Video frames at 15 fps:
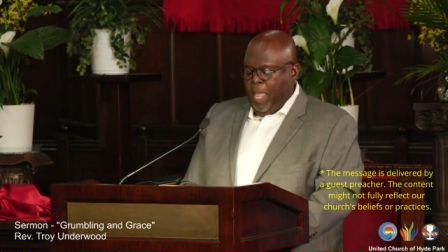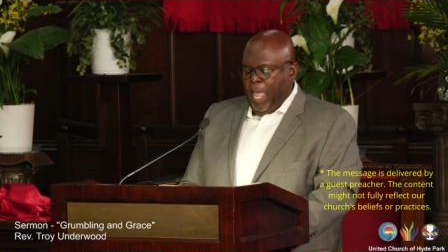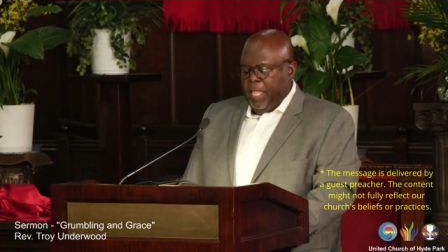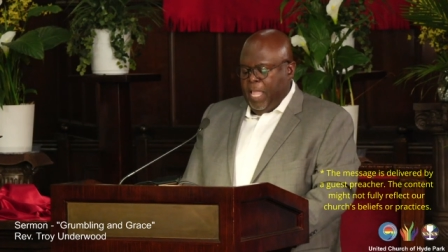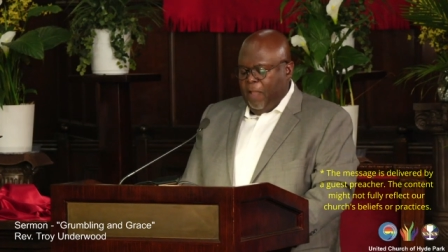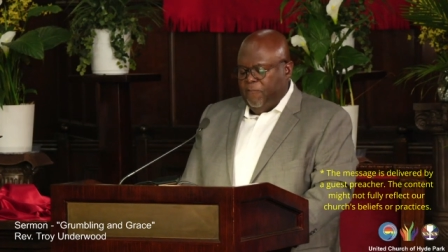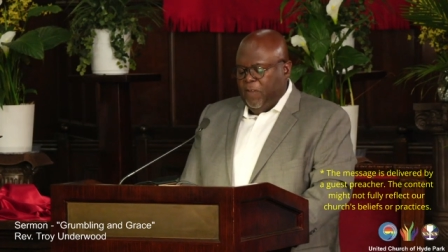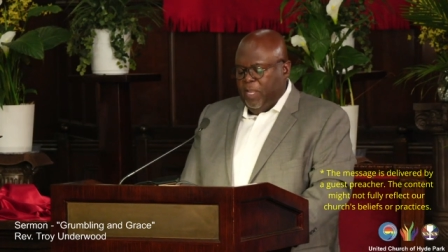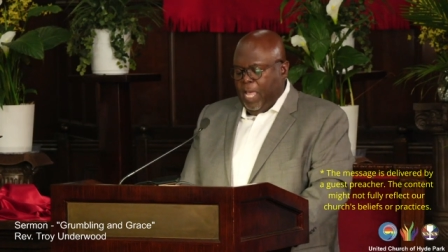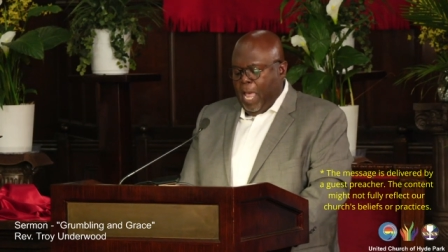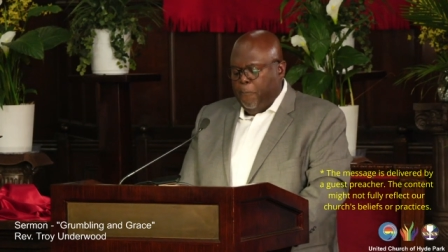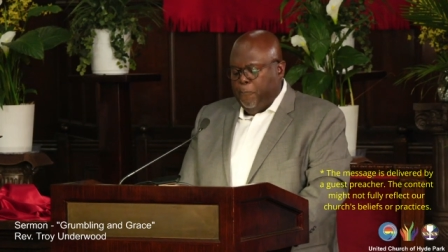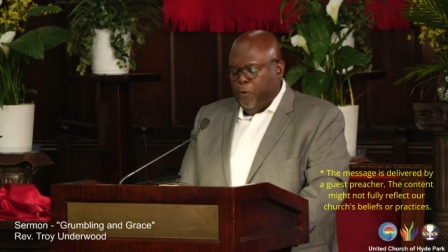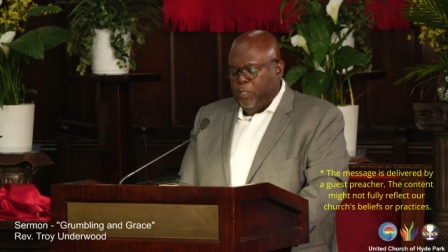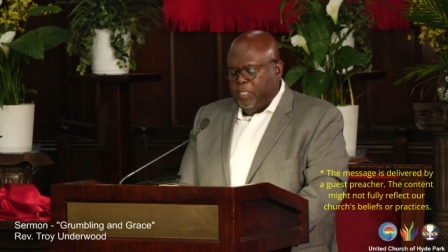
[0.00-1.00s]
And after
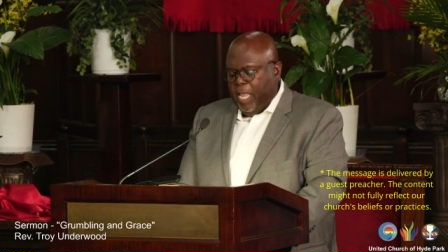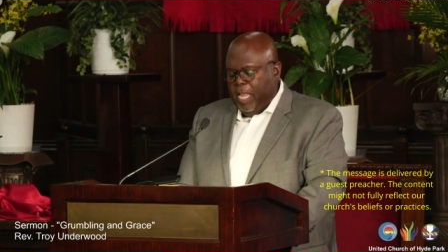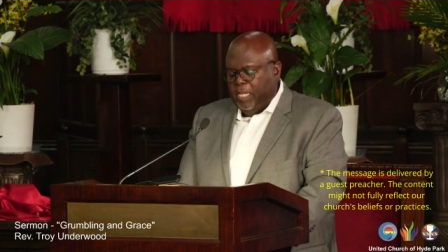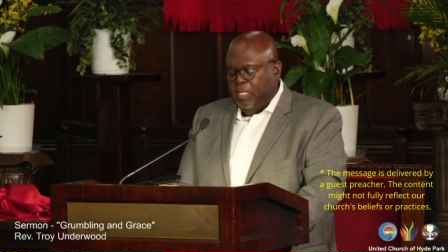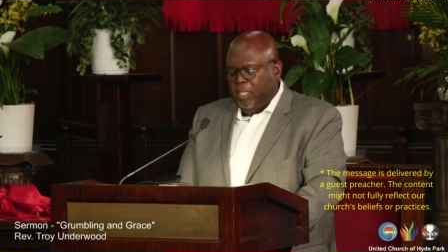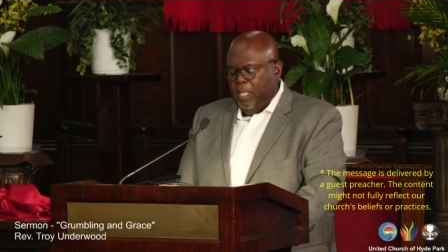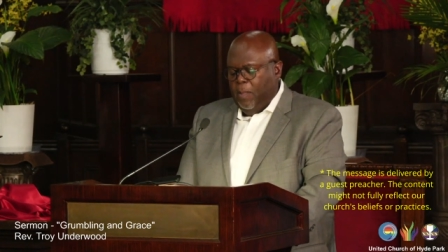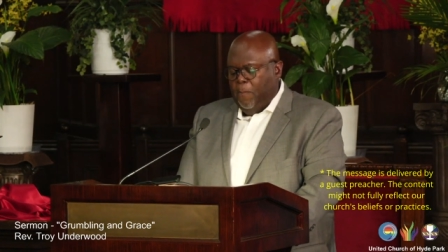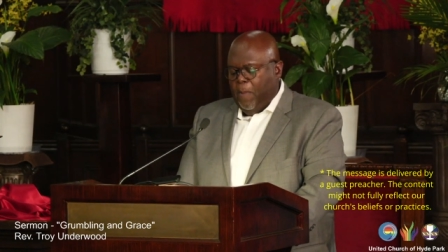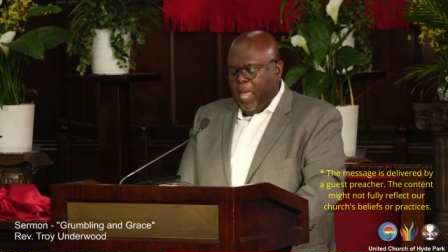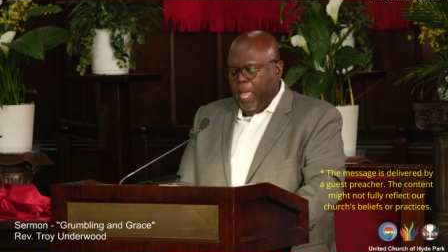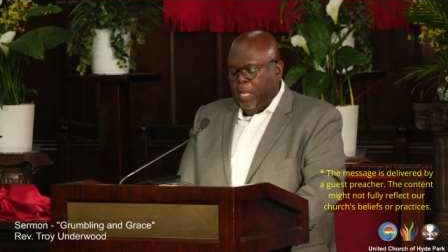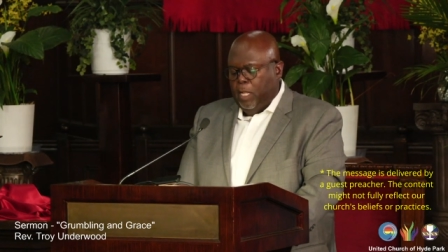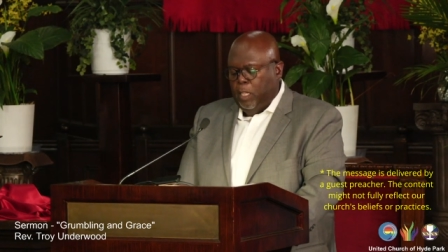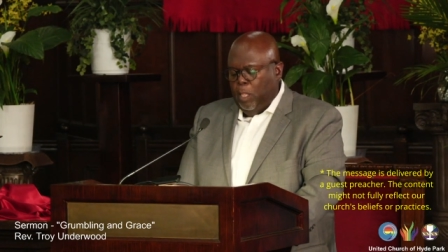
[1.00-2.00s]
God protected them
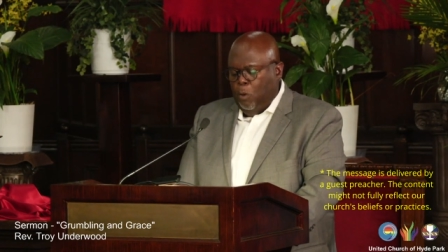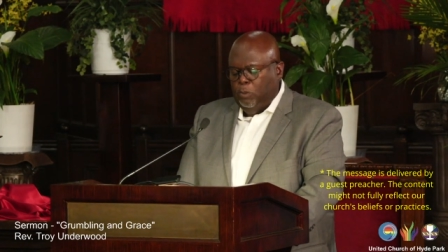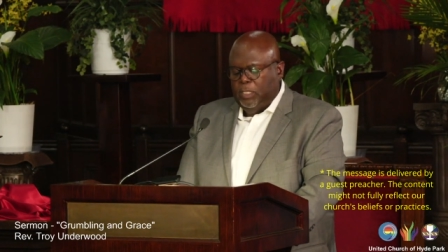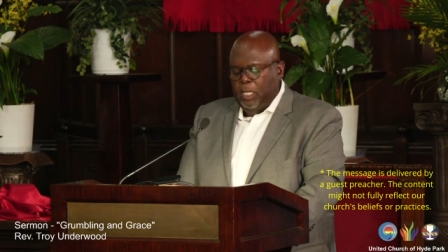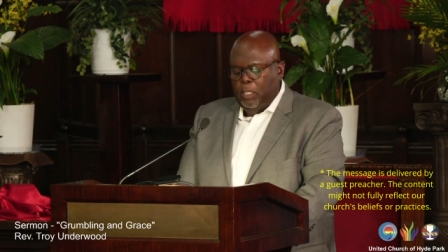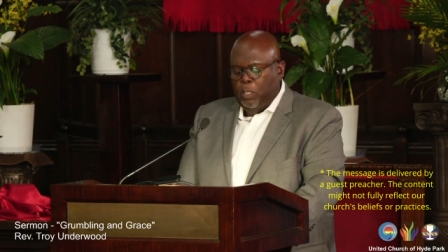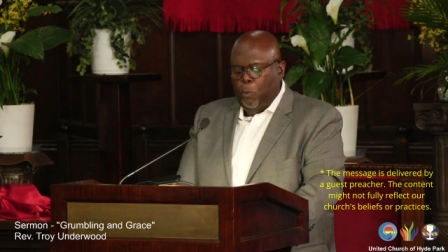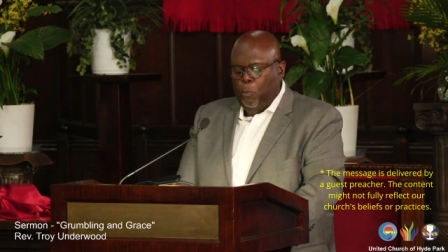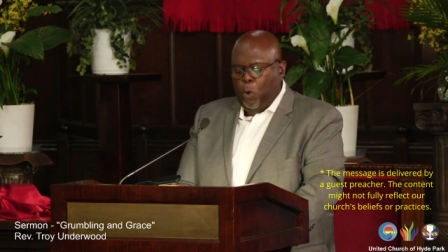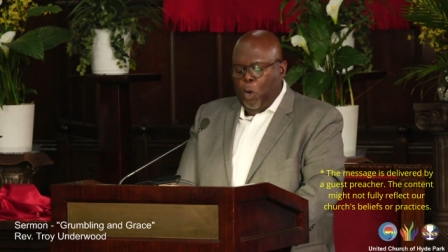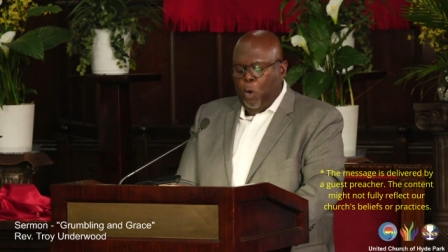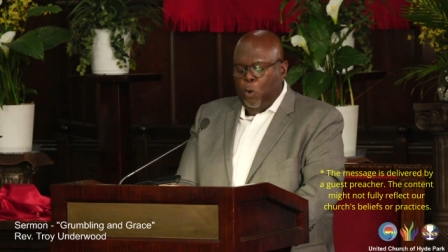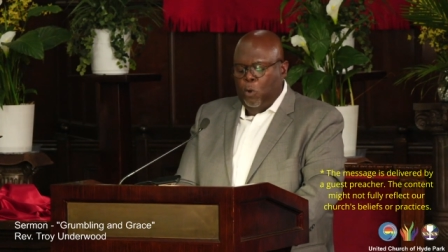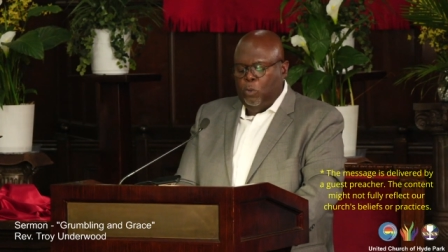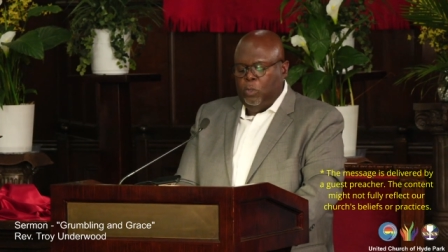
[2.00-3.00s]
by closing the
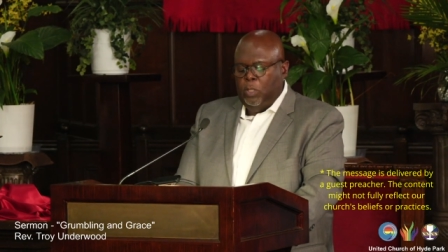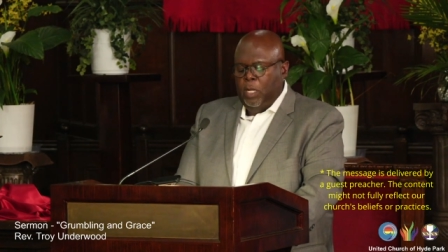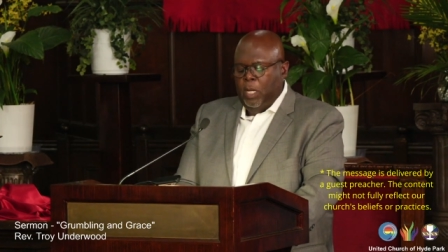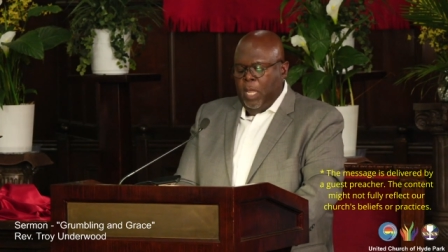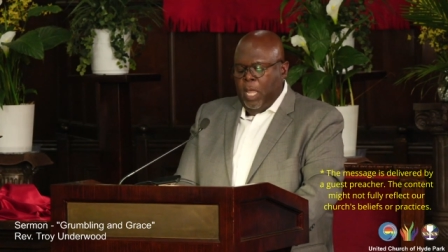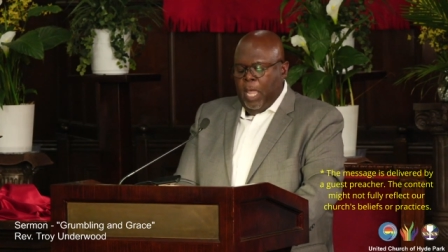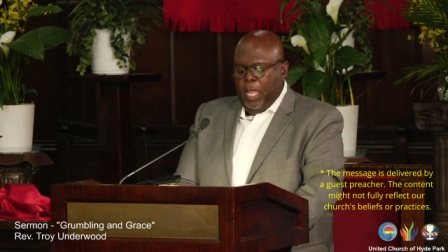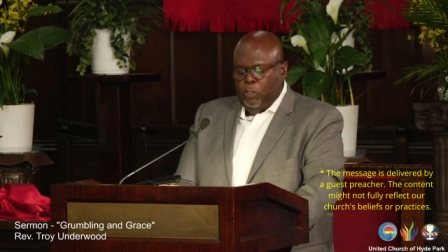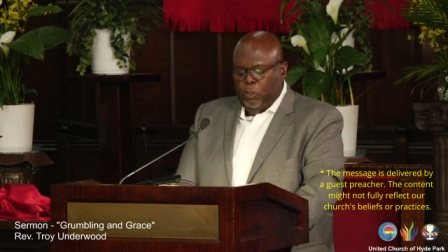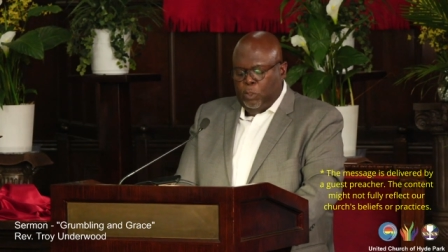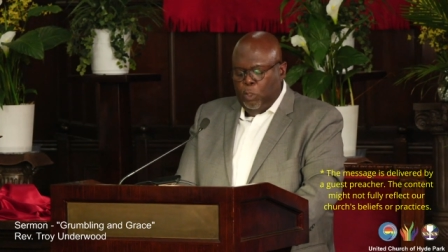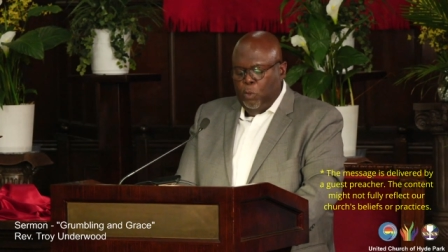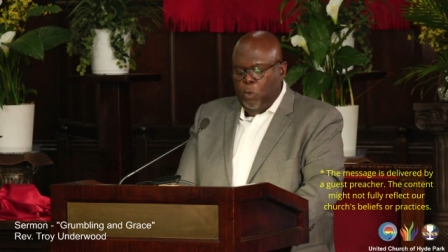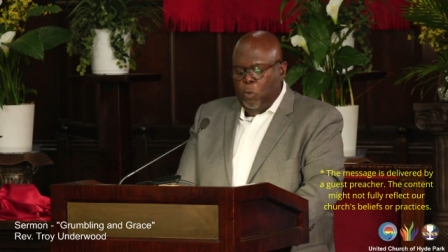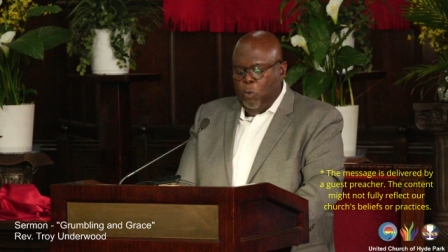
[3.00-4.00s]
road
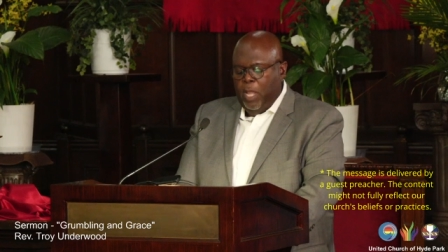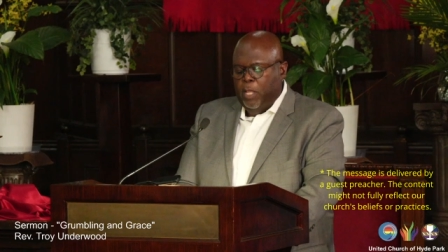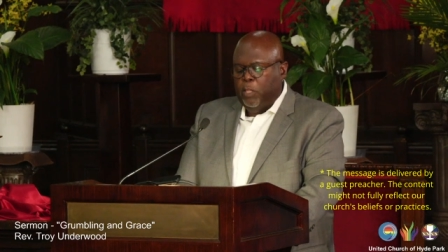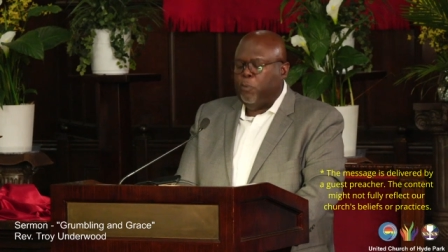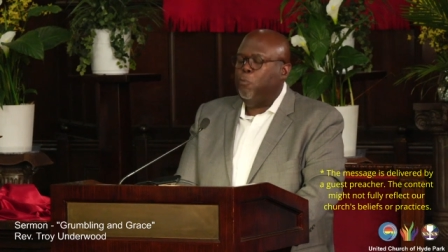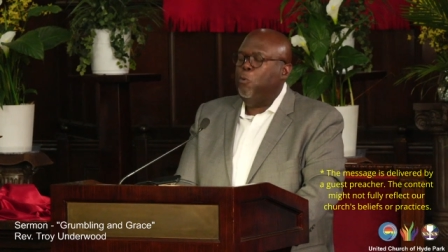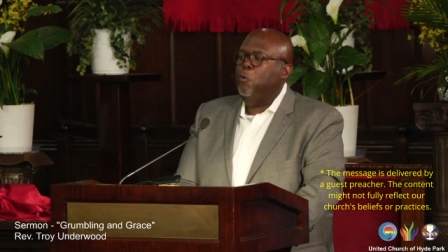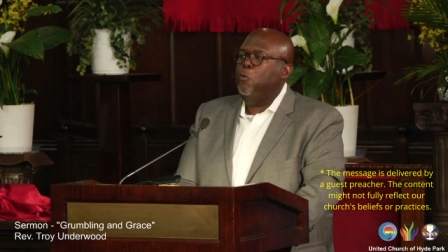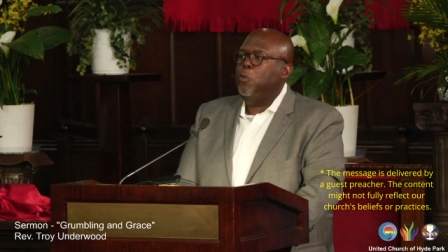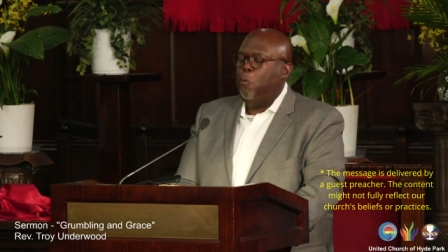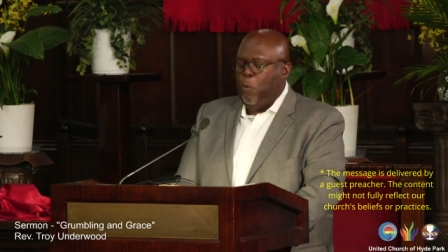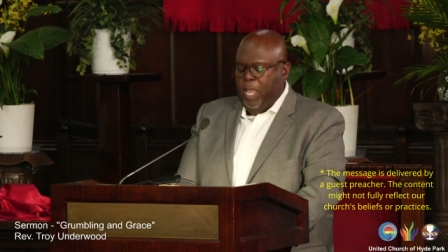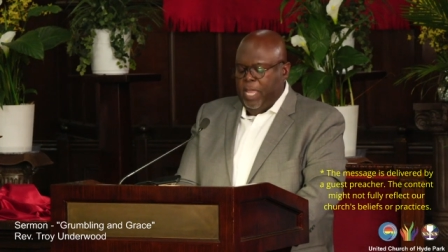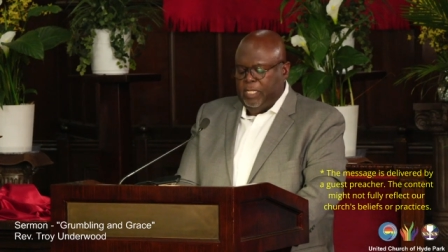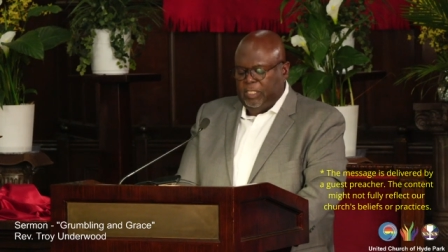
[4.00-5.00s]
to and through the
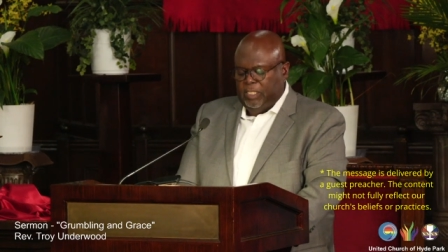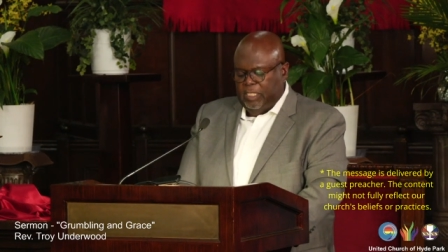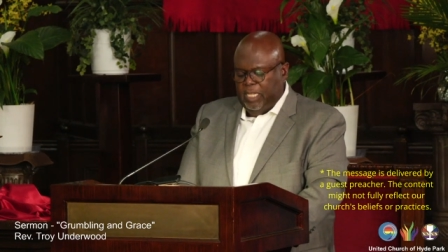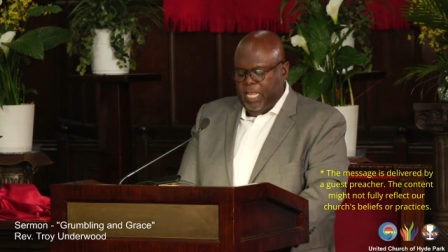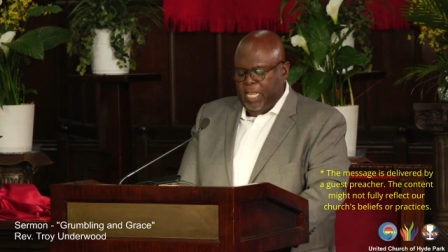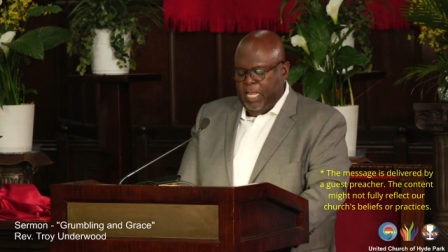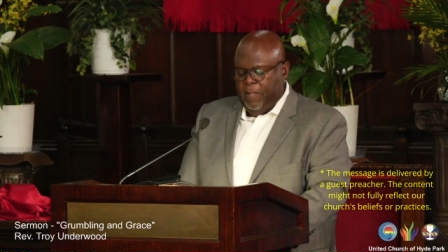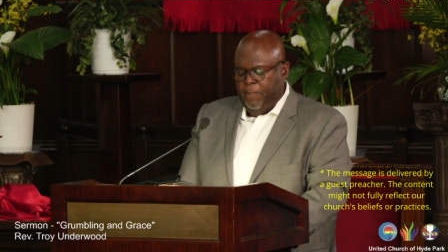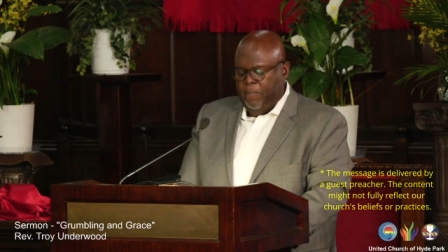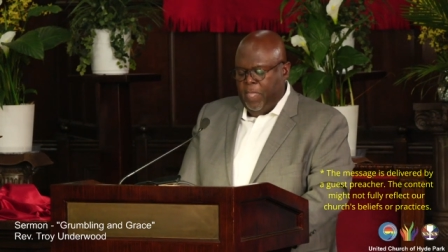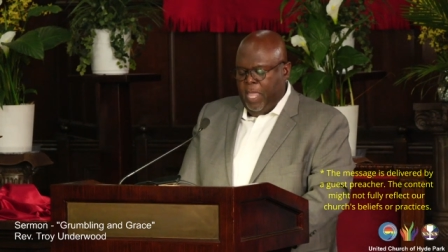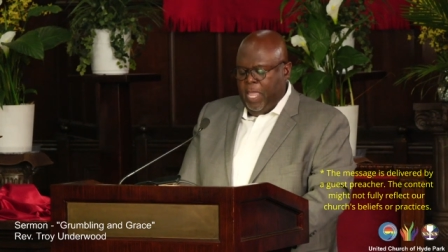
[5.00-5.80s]
Red Sea,